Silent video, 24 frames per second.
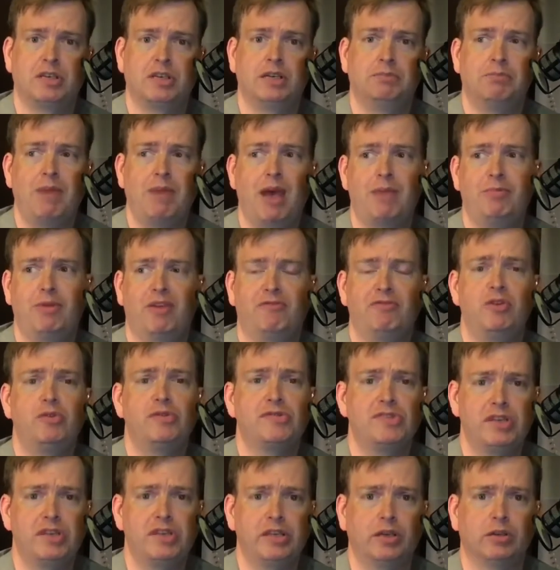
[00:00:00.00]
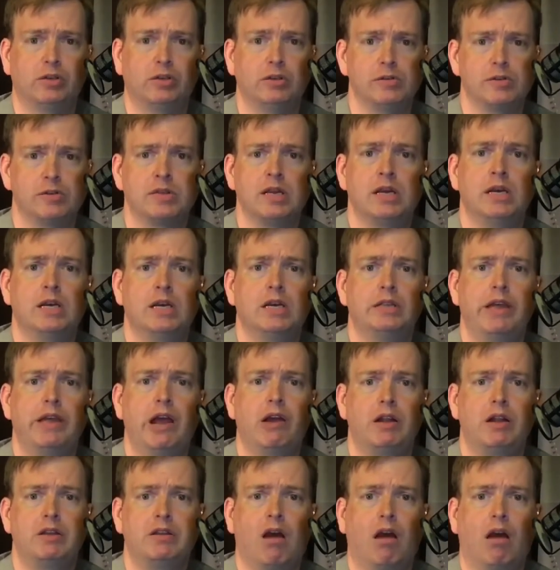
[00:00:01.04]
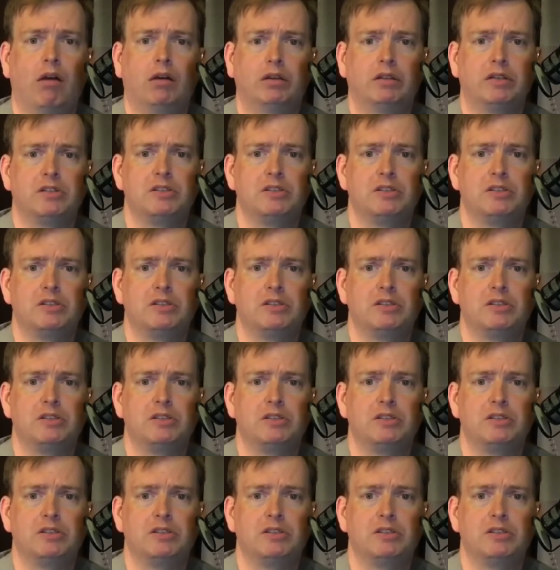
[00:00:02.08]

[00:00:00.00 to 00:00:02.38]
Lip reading: maybe a few seagulls there at Darlington